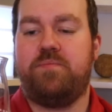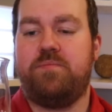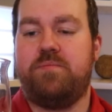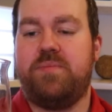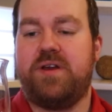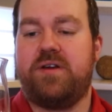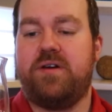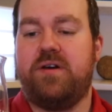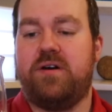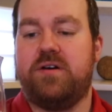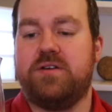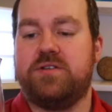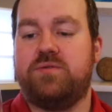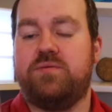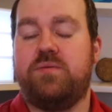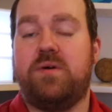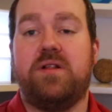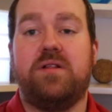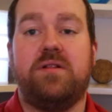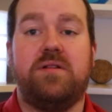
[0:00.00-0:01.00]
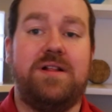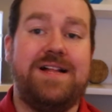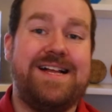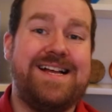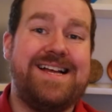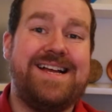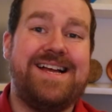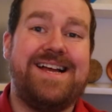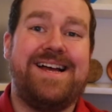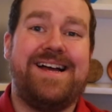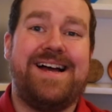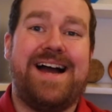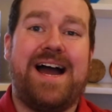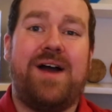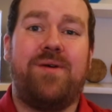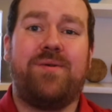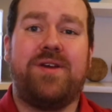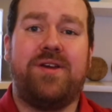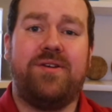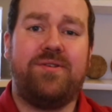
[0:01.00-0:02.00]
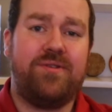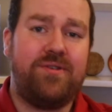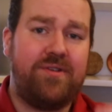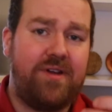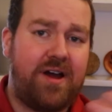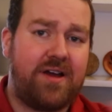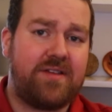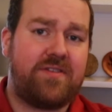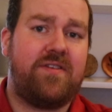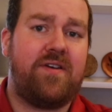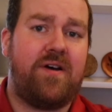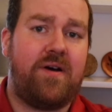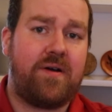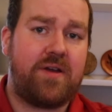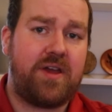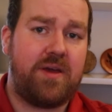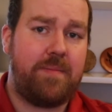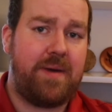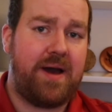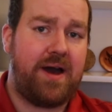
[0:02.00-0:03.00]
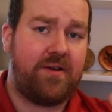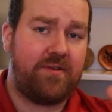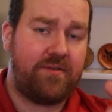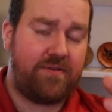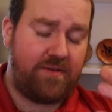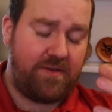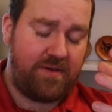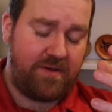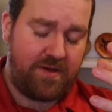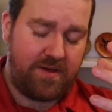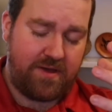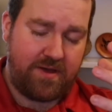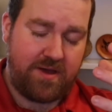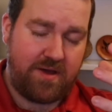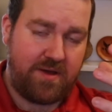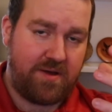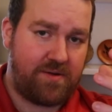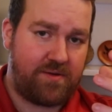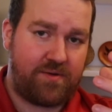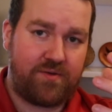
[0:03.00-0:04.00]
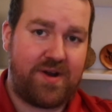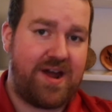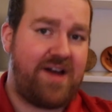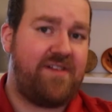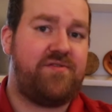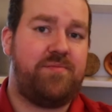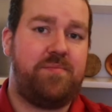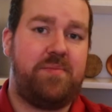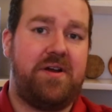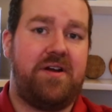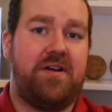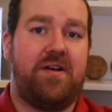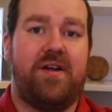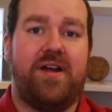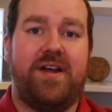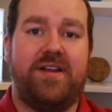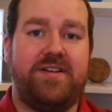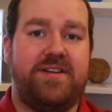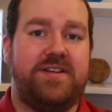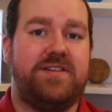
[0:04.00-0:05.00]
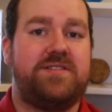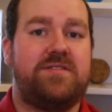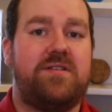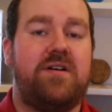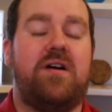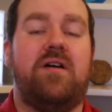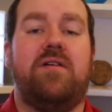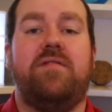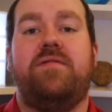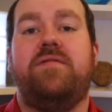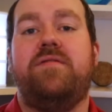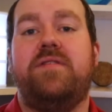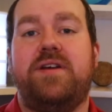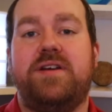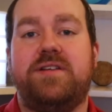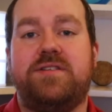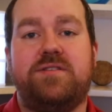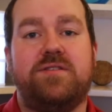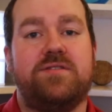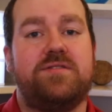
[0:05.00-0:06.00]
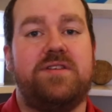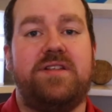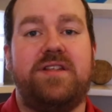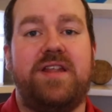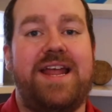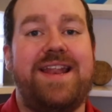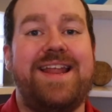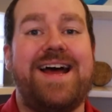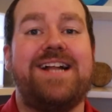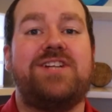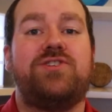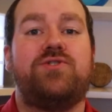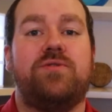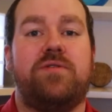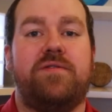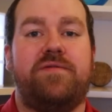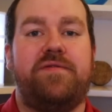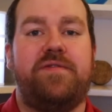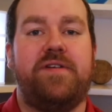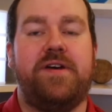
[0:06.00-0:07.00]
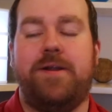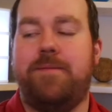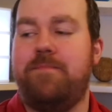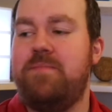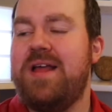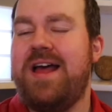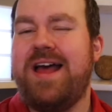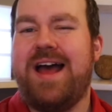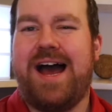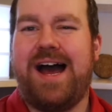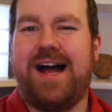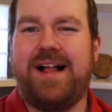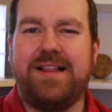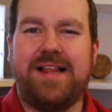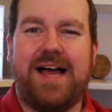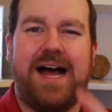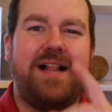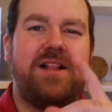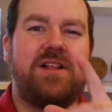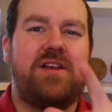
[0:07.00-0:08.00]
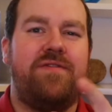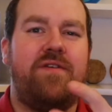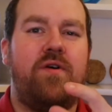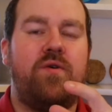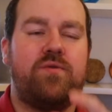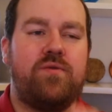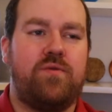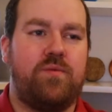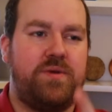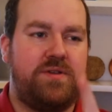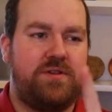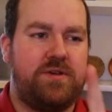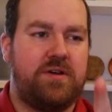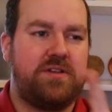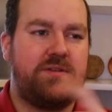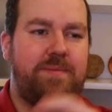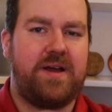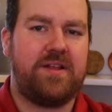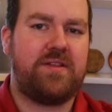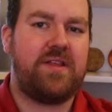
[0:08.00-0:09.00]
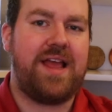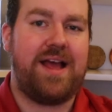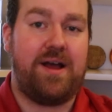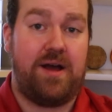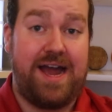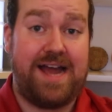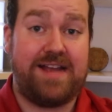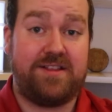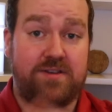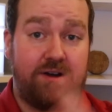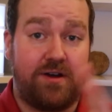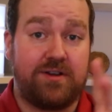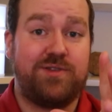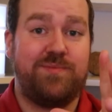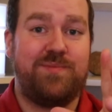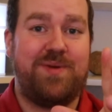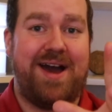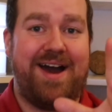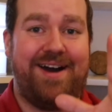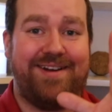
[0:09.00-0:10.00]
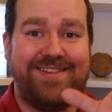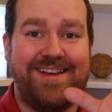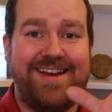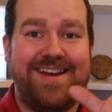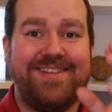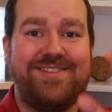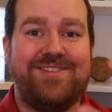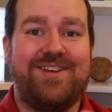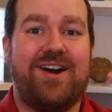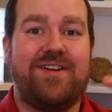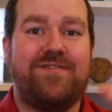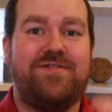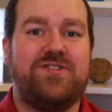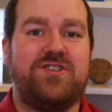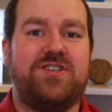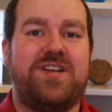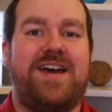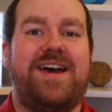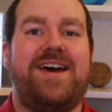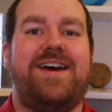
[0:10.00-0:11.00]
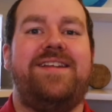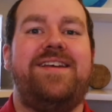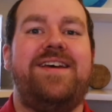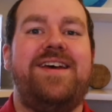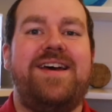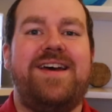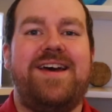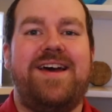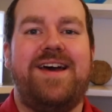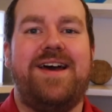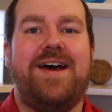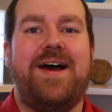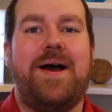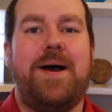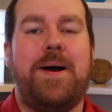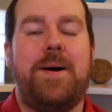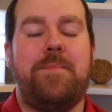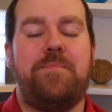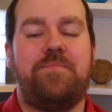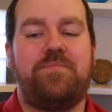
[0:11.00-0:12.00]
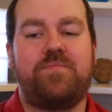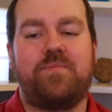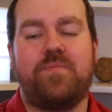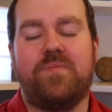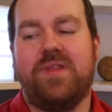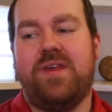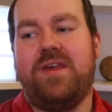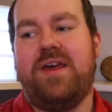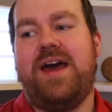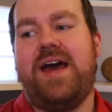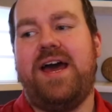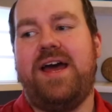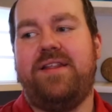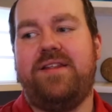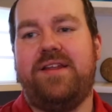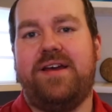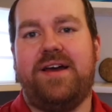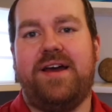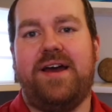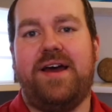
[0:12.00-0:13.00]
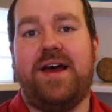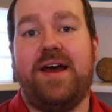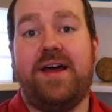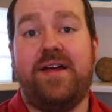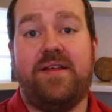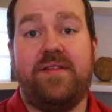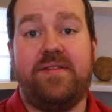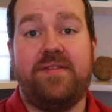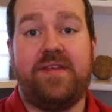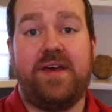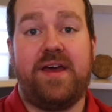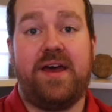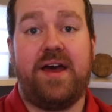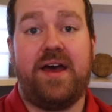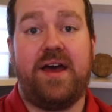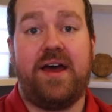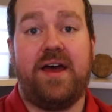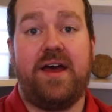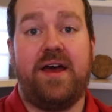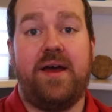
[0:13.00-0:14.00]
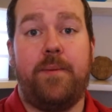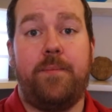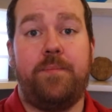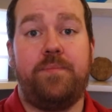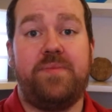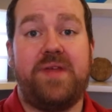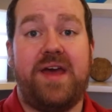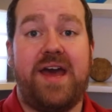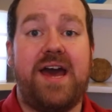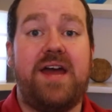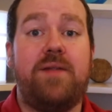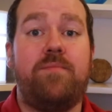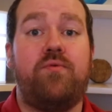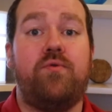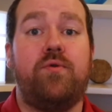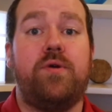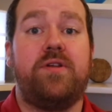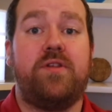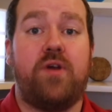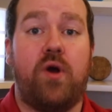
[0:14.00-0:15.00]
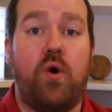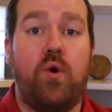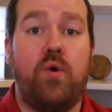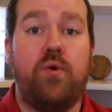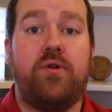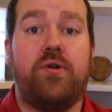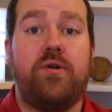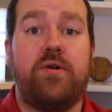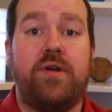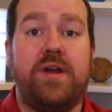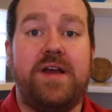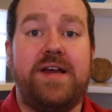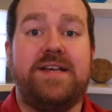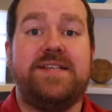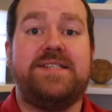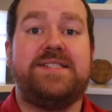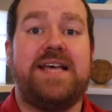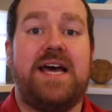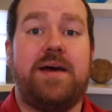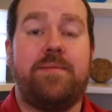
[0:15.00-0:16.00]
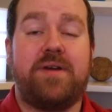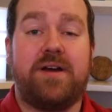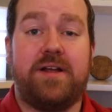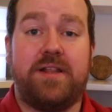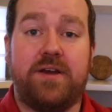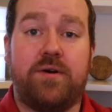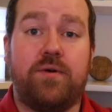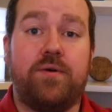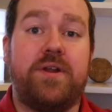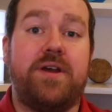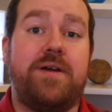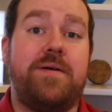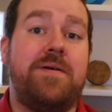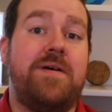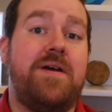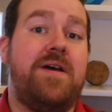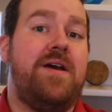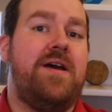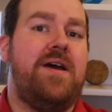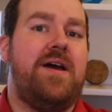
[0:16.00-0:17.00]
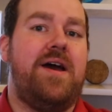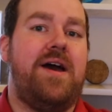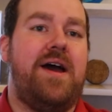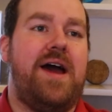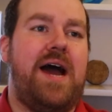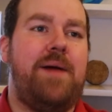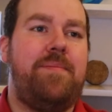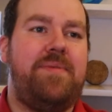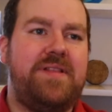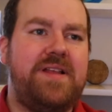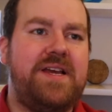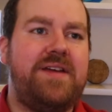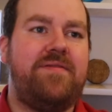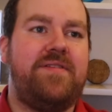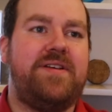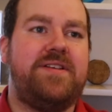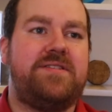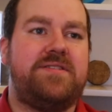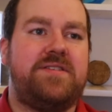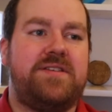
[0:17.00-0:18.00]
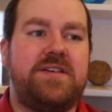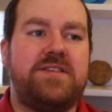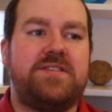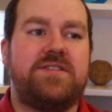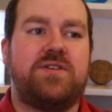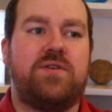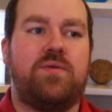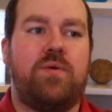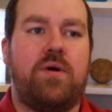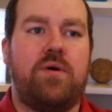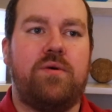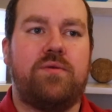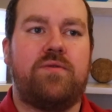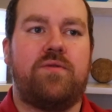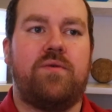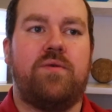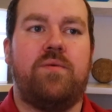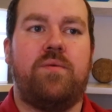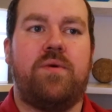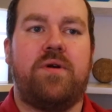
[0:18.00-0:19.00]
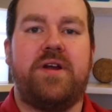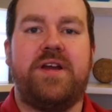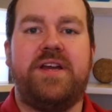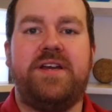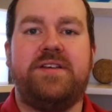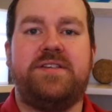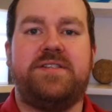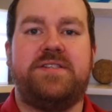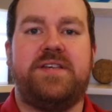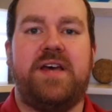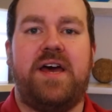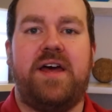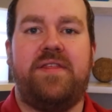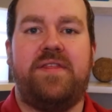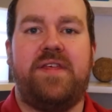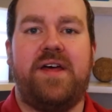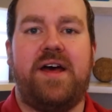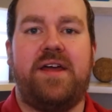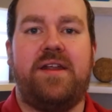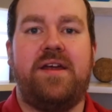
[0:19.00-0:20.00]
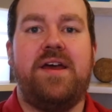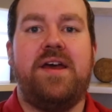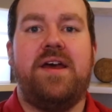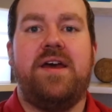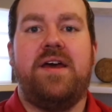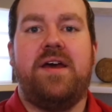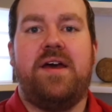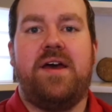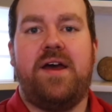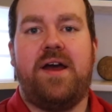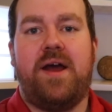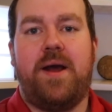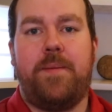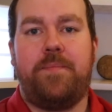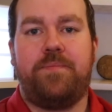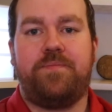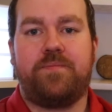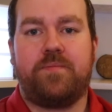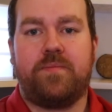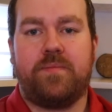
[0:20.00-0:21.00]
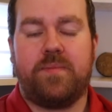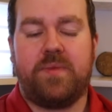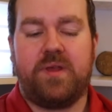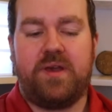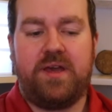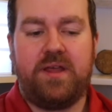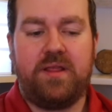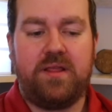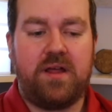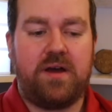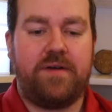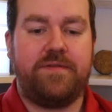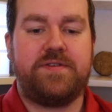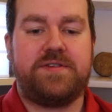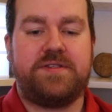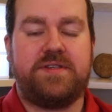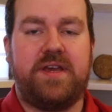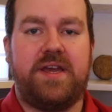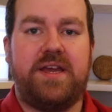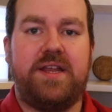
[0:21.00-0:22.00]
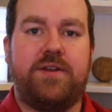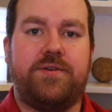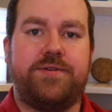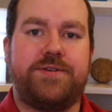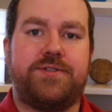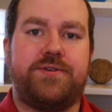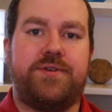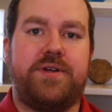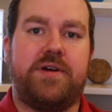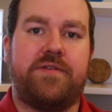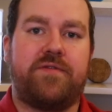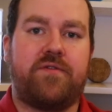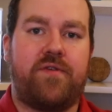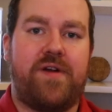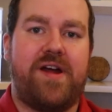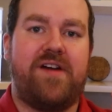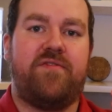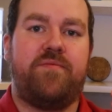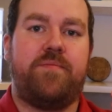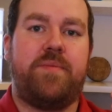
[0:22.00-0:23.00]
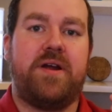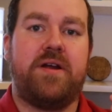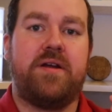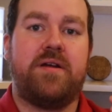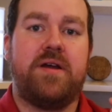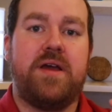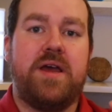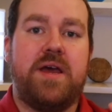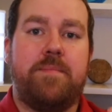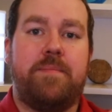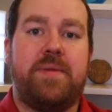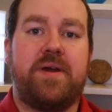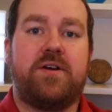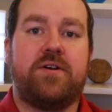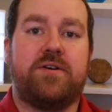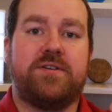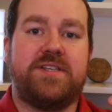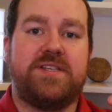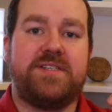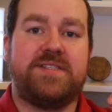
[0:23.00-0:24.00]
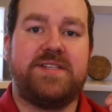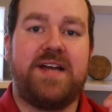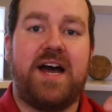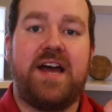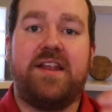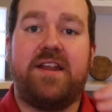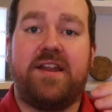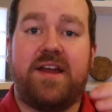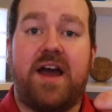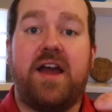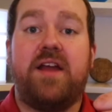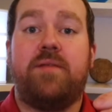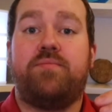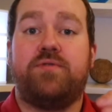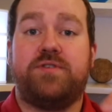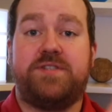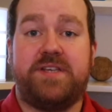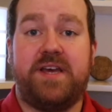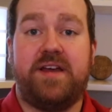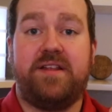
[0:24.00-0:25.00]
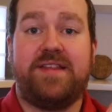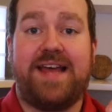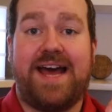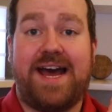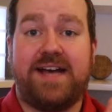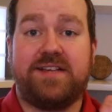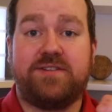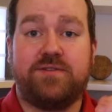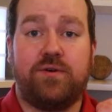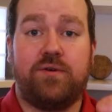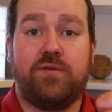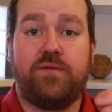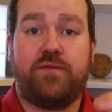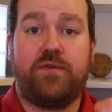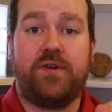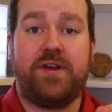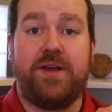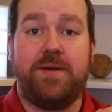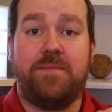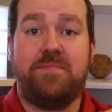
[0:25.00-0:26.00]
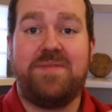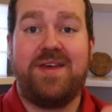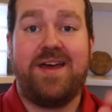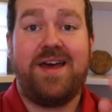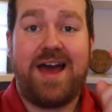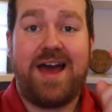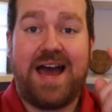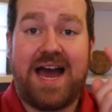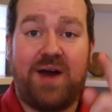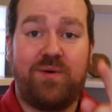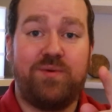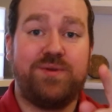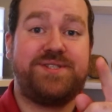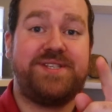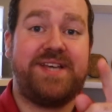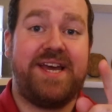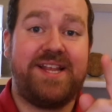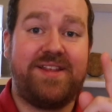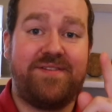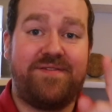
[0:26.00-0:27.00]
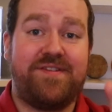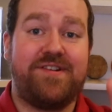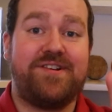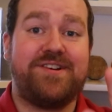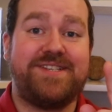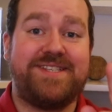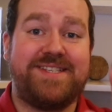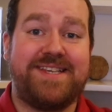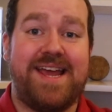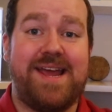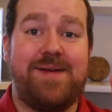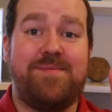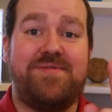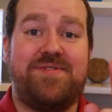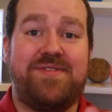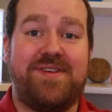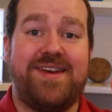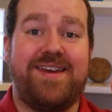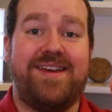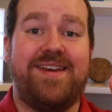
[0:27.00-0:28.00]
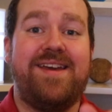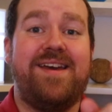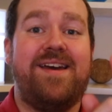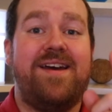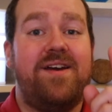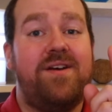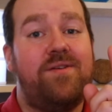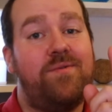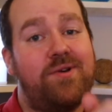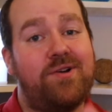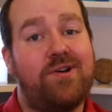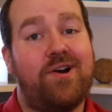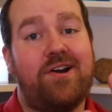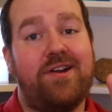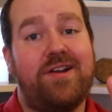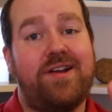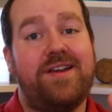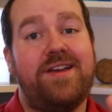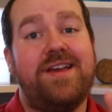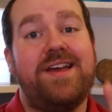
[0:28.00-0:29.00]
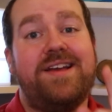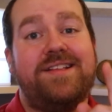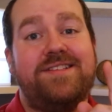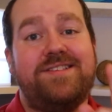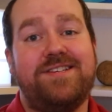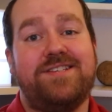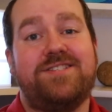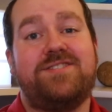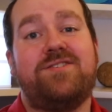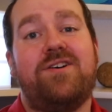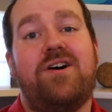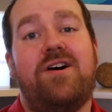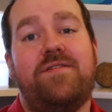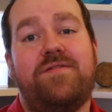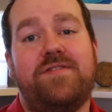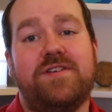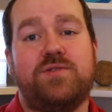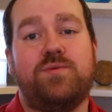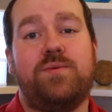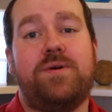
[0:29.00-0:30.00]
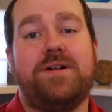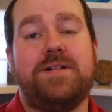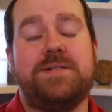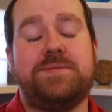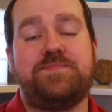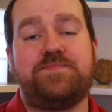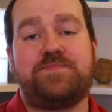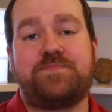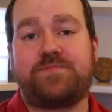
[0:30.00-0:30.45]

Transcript: because, well, how can you not talk about craft beer and disc golf? It's just a natural fit. I'll quote. I talked about Dogfish Head and the head brewer, the owner, Sam Calione. I believe it's his quote where he said that he loves the industry of craft beer because it's 99% asshole free. I will say the very same thing regarding disc golf as well.